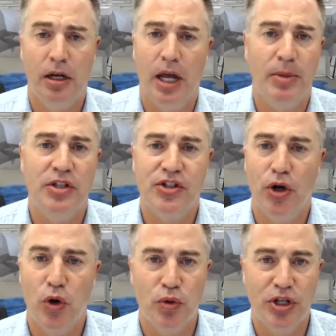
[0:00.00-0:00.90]
I mean,
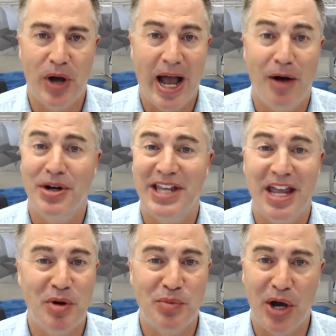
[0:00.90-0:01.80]
so you know how it
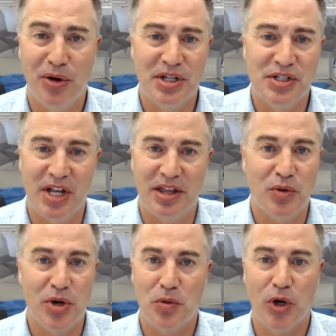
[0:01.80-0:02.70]
came about is I think
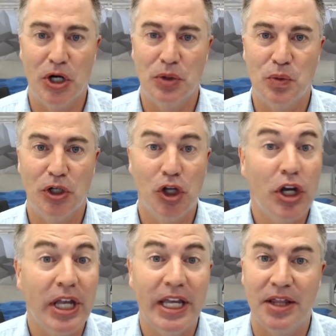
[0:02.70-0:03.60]
we're we're we're
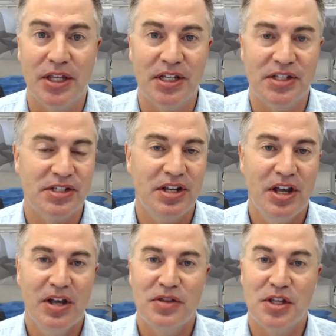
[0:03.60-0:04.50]
looking at this
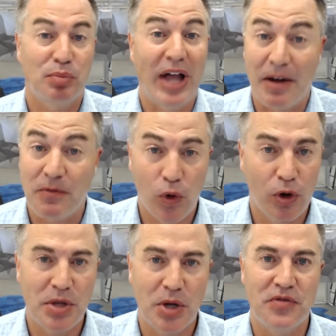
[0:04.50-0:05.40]
this
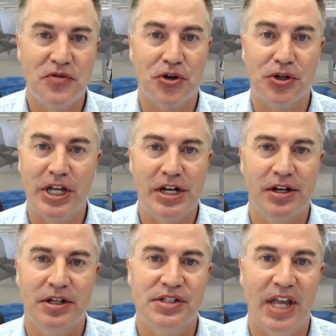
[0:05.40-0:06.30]
platform that we've created
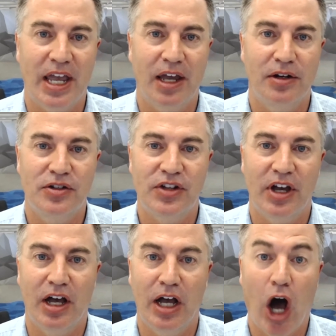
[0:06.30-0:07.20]
and and
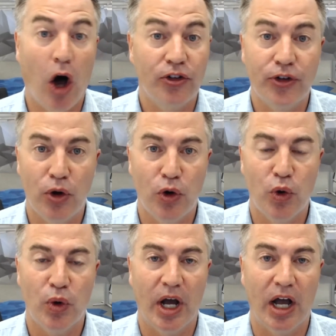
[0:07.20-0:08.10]
uh,
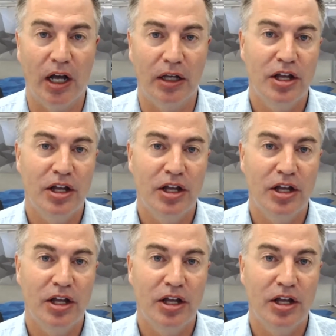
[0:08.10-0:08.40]
also uh,